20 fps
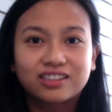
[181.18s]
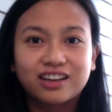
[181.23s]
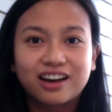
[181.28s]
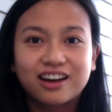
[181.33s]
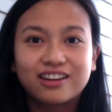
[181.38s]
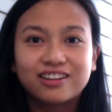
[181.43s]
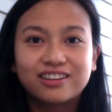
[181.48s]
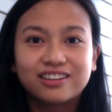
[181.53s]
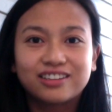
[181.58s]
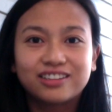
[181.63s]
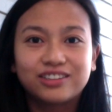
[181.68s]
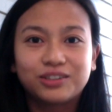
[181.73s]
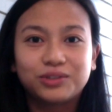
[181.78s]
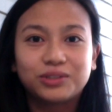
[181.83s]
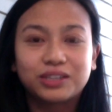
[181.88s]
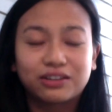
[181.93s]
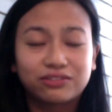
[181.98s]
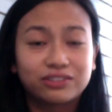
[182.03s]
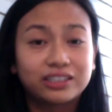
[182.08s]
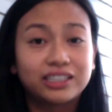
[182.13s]
that you
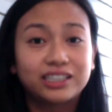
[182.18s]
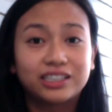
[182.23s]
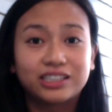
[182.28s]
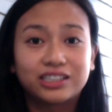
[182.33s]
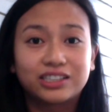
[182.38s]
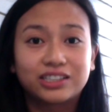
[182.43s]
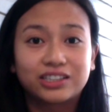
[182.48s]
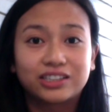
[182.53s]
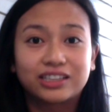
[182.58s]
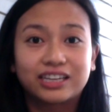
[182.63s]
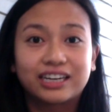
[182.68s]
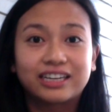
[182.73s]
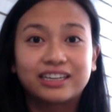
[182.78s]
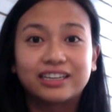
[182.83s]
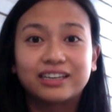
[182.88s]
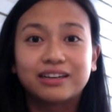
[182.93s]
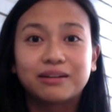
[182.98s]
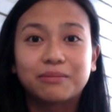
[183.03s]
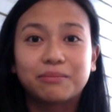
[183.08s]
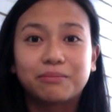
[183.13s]
definitely need to turn that
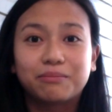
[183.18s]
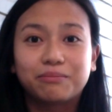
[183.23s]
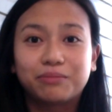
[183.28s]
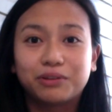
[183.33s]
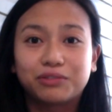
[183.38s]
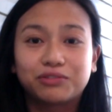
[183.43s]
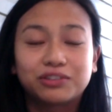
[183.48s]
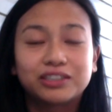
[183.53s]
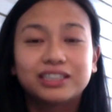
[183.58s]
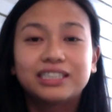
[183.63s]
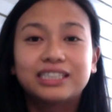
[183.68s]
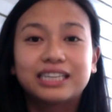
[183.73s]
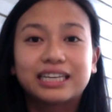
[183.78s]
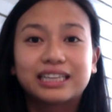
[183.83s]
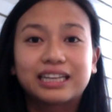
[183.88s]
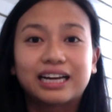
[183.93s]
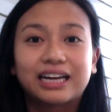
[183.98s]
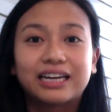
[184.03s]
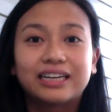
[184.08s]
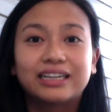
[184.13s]
in before the
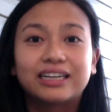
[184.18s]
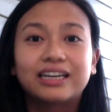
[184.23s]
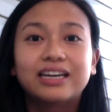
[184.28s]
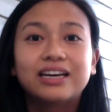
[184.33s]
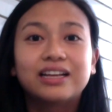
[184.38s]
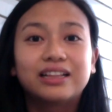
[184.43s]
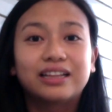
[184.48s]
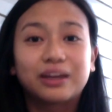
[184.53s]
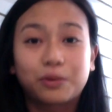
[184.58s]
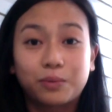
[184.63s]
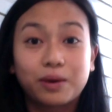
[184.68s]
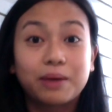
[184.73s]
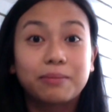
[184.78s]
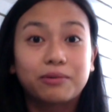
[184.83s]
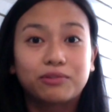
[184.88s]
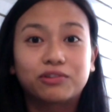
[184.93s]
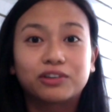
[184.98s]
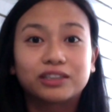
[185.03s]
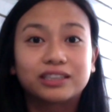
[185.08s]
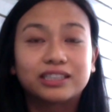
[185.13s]
deadline, like way
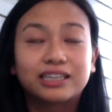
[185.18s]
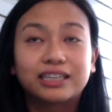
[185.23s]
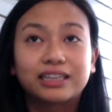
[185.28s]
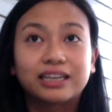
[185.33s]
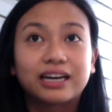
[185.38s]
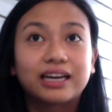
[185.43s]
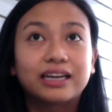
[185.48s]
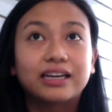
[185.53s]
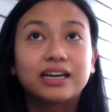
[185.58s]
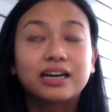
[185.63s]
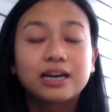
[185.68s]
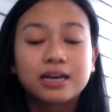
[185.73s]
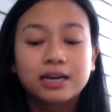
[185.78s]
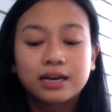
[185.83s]
before the deadline.